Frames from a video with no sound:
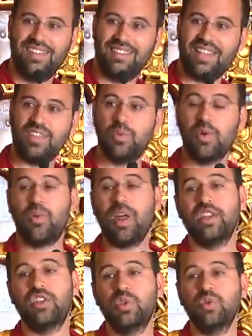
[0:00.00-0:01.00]
That we
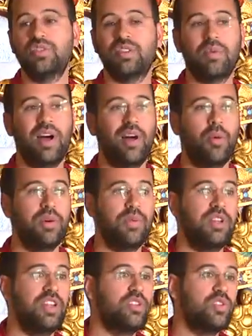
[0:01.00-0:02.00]
already do somehow, but we
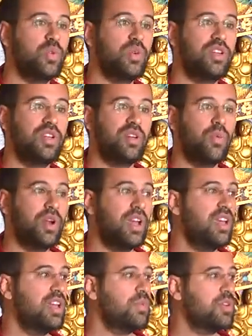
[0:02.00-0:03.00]
need to do it in a way
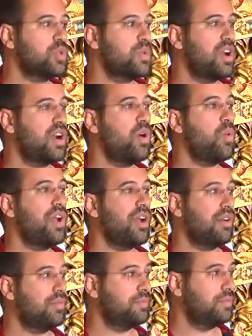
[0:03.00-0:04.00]
in which we are aware
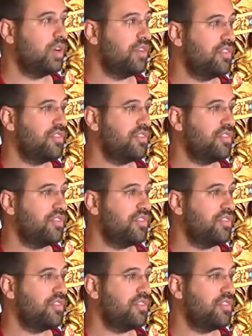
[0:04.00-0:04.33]
of.